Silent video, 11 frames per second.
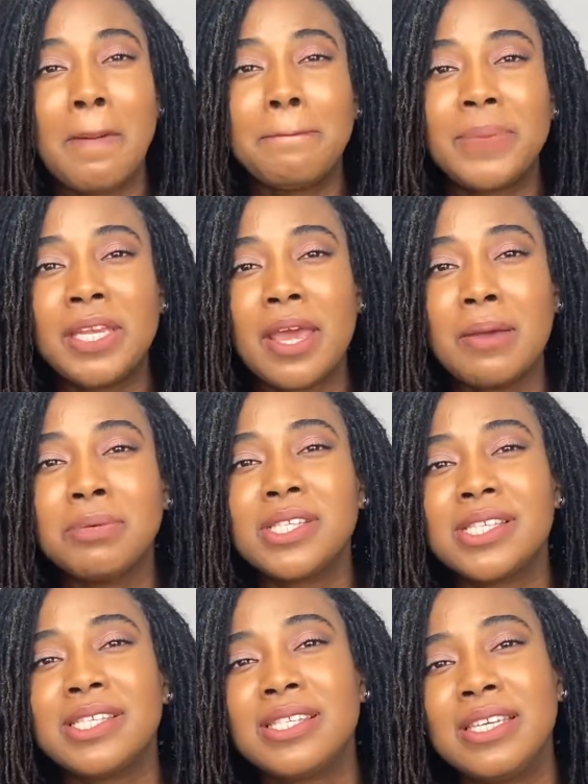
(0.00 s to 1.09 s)
Being able to
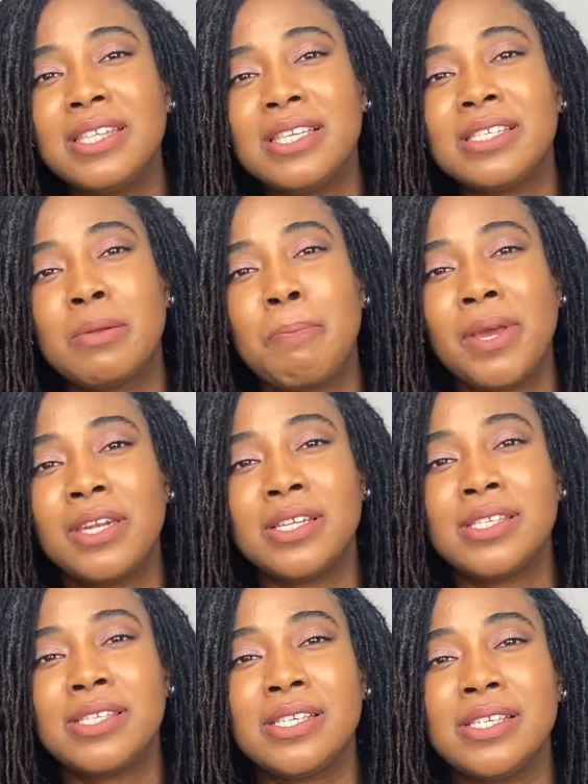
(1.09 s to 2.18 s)
see these
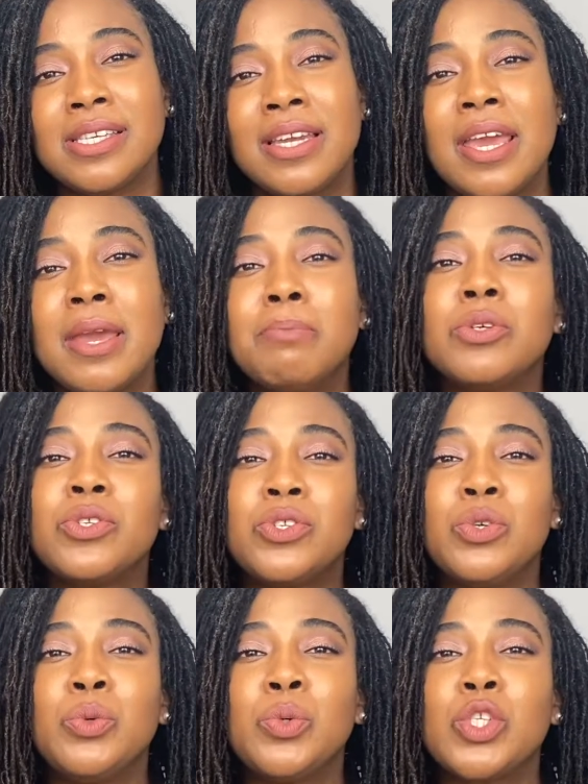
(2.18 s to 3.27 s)
dependencies enables
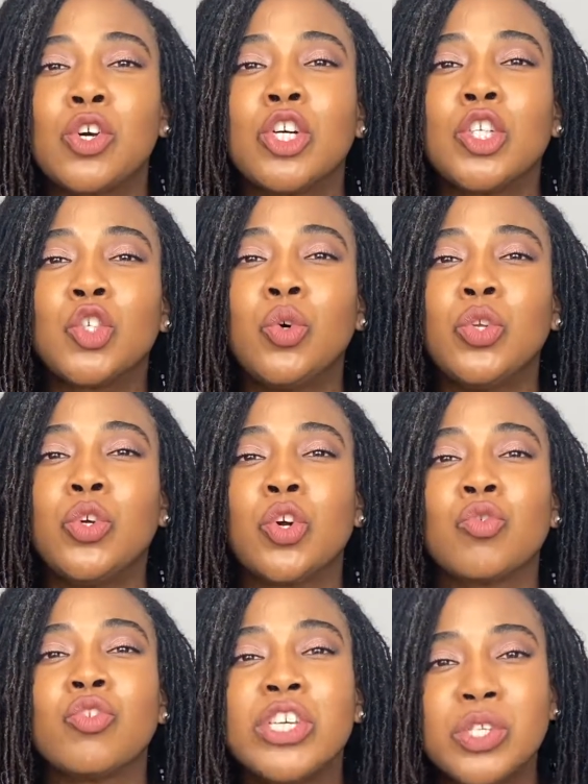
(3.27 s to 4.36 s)
you to control your
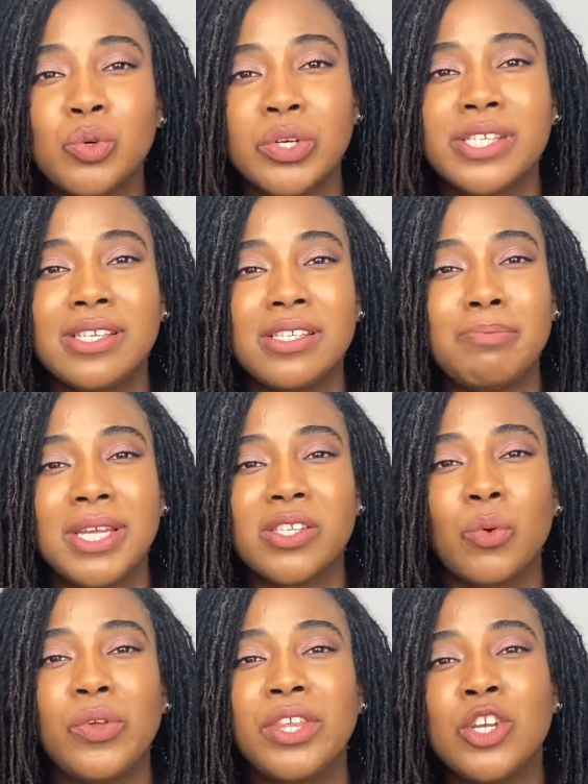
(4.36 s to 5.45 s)
resources better
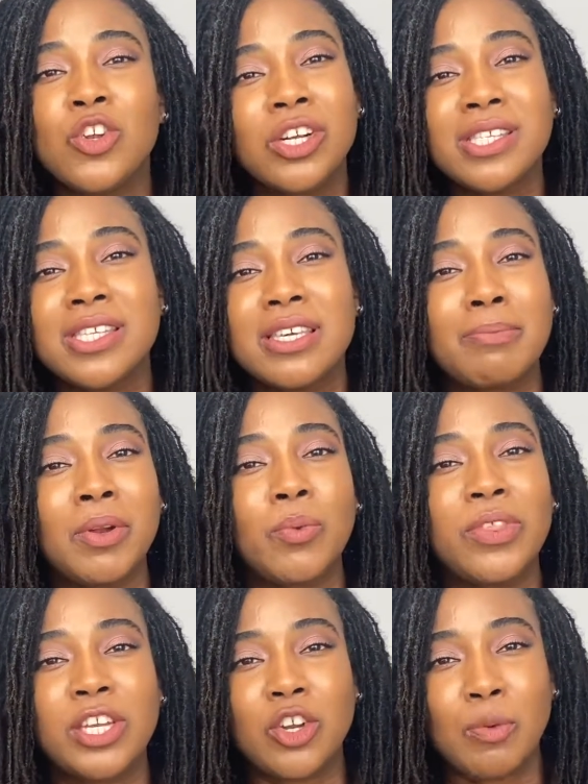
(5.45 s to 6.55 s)
within your team and
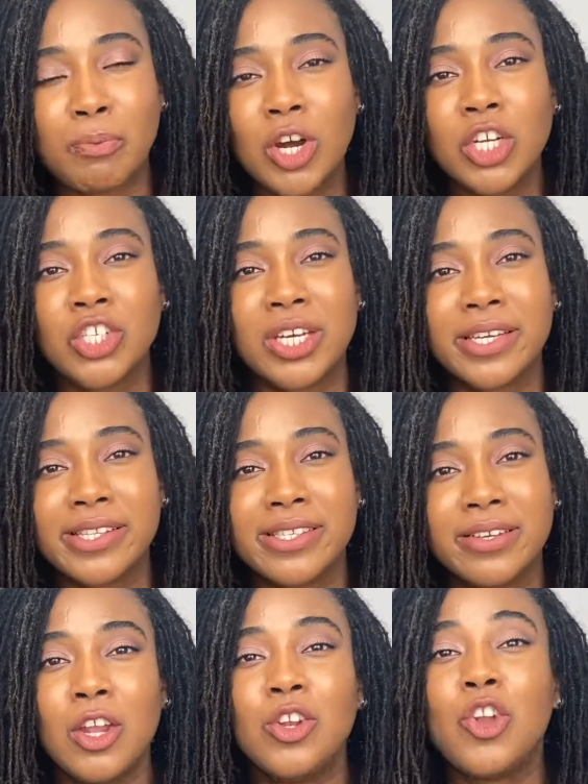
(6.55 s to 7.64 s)
within your project.
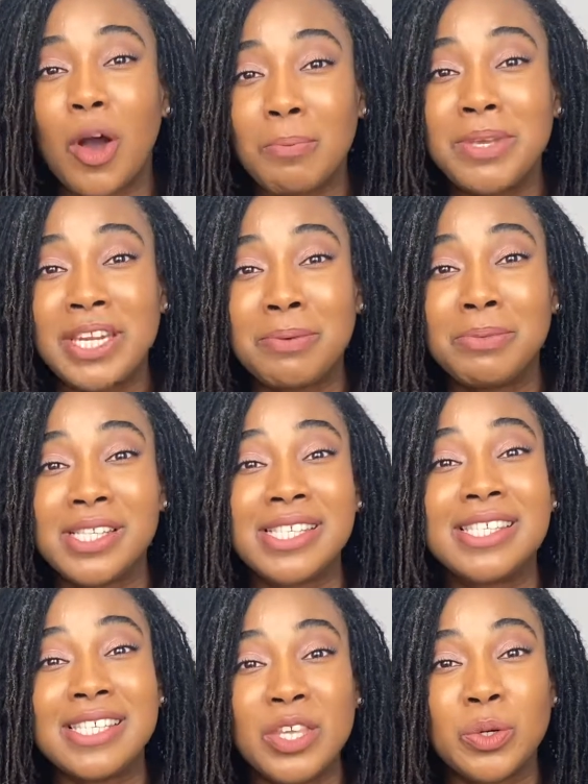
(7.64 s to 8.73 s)
Not being able to
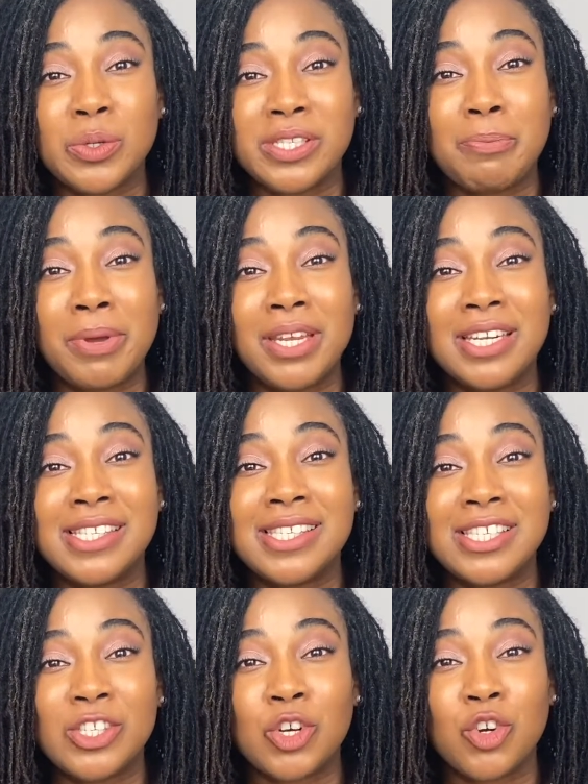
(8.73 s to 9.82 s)
see those
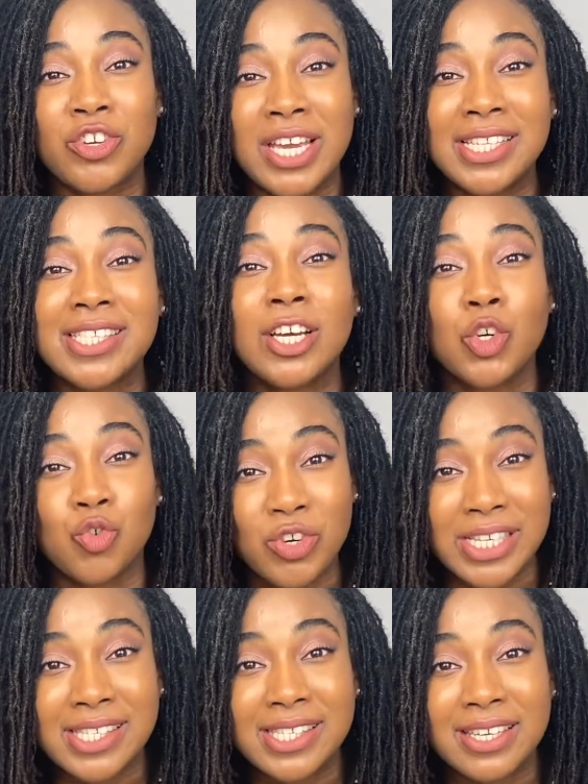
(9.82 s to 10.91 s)
dependencies creates a
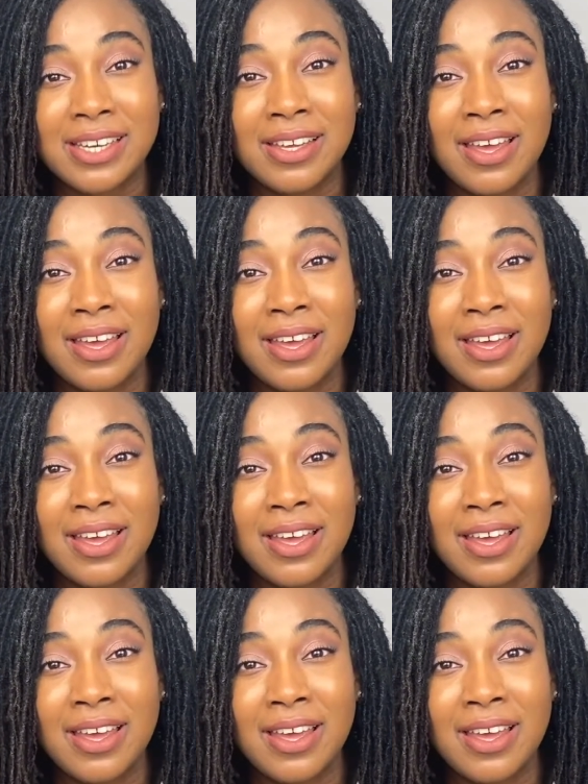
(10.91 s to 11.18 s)
risk.